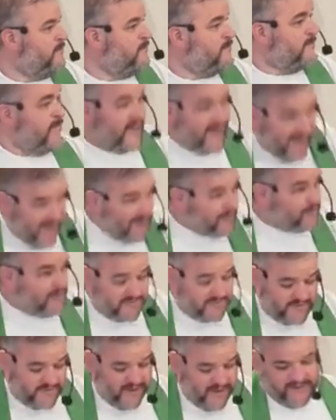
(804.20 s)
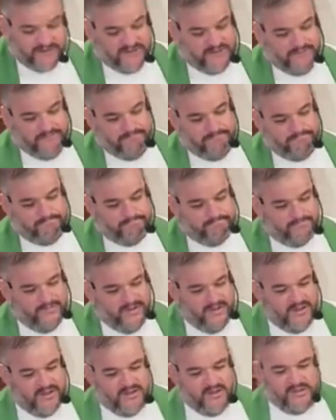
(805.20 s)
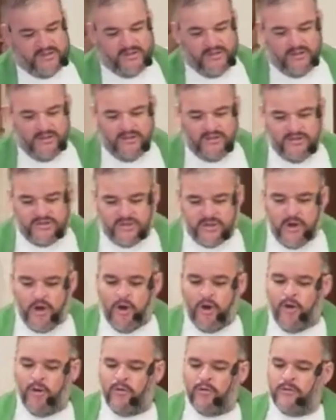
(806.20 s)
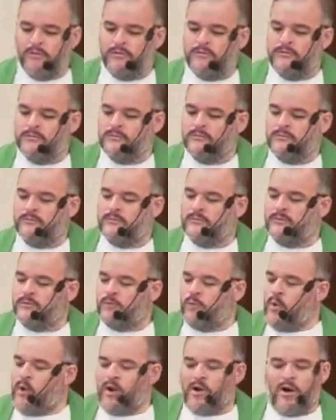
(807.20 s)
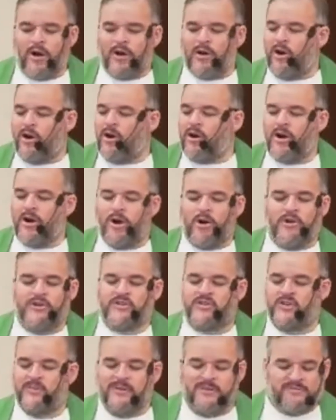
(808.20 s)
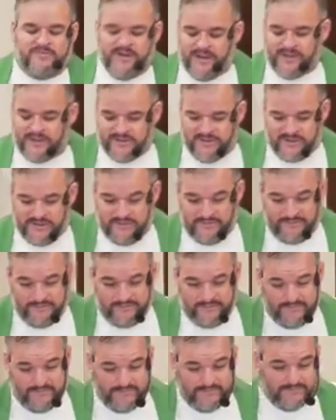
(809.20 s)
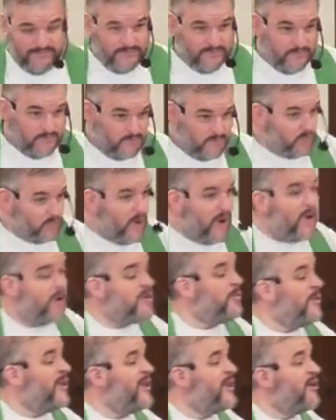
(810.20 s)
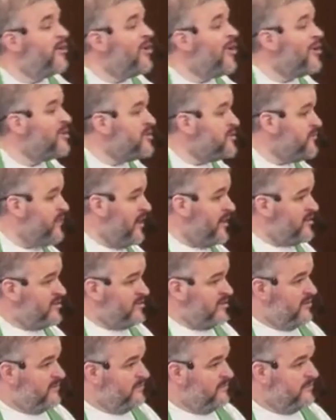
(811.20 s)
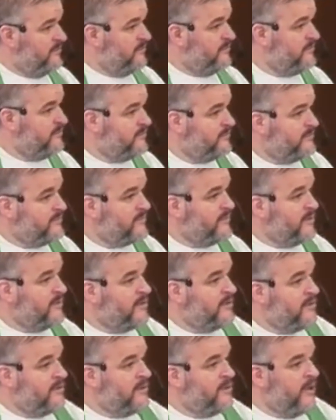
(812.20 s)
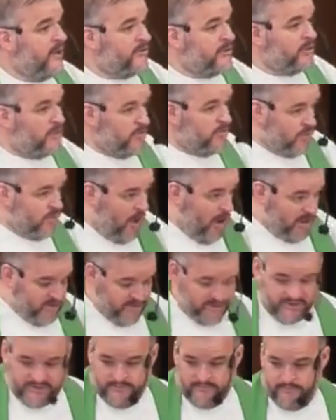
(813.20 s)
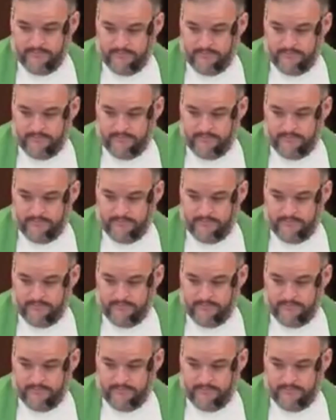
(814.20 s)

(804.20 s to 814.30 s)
They can't be fixed. So, where are our hearts to be fixed? Where do we get our hearts fixed? At the cross.